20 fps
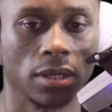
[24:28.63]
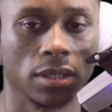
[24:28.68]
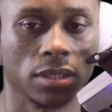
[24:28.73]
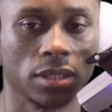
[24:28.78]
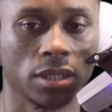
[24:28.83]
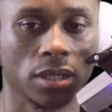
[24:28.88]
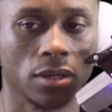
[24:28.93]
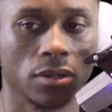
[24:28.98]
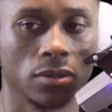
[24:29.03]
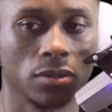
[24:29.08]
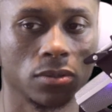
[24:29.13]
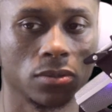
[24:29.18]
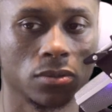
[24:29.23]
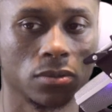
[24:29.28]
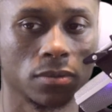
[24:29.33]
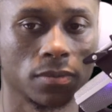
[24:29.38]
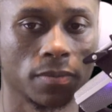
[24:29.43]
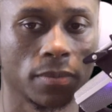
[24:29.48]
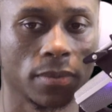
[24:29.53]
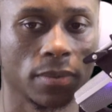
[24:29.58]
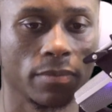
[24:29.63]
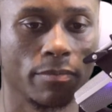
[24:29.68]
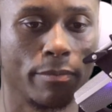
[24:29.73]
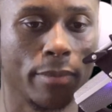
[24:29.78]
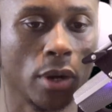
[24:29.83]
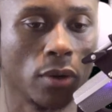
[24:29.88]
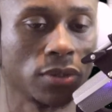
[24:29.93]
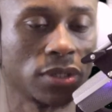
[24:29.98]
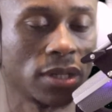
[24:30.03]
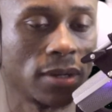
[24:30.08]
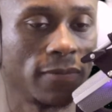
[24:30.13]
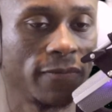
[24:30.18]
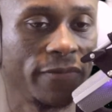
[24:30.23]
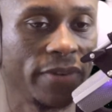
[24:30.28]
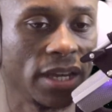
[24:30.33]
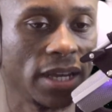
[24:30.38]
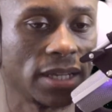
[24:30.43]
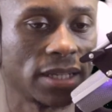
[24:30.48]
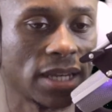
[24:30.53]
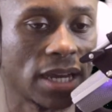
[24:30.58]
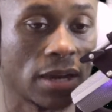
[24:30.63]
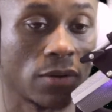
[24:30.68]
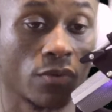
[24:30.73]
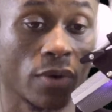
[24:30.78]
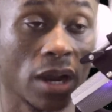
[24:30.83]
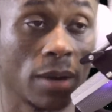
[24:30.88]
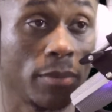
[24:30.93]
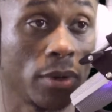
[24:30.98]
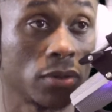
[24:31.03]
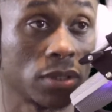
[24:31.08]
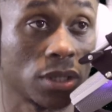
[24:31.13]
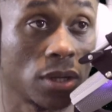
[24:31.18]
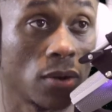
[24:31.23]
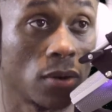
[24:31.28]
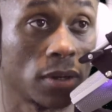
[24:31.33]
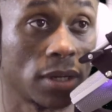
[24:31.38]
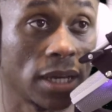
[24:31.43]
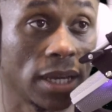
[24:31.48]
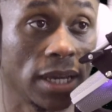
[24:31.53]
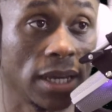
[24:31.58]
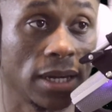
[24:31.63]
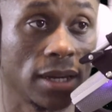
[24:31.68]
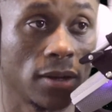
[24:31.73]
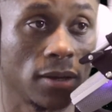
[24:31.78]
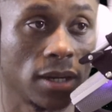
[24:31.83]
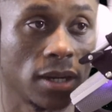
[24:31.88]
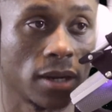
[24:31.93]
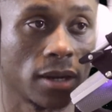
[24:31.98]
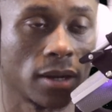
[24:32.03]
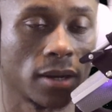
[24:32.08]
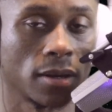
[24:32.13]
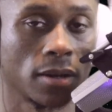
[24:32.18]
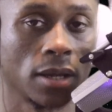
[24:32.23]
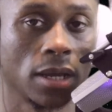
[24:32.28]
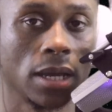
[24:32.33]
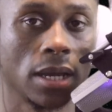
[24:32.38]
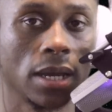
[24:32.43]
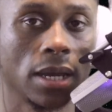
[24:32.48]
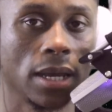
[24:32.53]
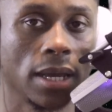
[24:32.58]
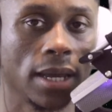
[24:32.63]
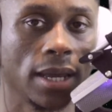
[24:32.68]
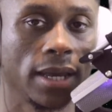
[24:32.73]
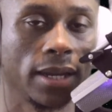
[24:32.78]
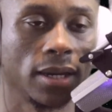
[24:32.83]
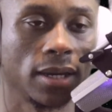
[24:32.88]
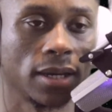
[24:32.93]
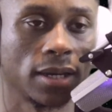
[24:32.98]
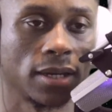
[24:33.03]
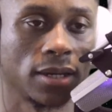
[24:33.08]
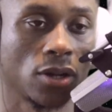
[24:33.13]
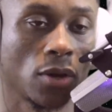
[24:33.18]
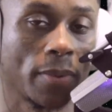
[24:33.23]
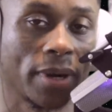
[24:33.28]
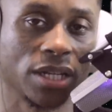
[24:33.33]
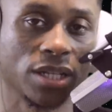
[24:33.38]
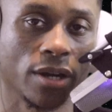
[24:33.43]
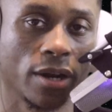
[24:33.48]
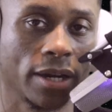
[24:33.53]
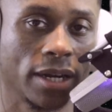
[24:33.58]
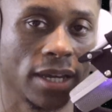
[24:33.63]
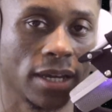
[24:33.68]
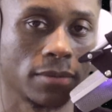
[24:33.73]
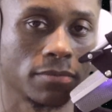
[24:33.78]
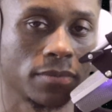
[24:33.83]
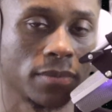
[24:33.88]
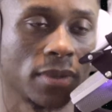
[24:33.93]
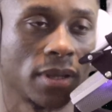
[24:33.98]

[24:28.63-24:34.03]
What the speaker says: So most convenient time, Rambo's going in and nobody's hurting him.